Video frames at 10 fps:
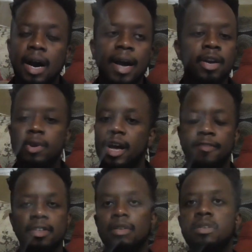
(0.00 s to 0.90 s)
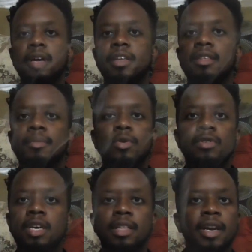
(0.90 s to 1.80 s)
I don't have to look like them. Who
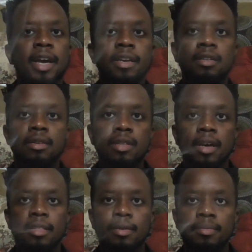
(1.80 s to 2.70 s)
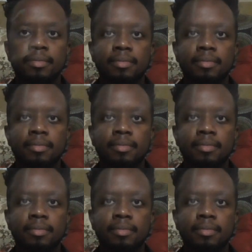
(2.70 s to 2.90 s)
said that I had to look like them?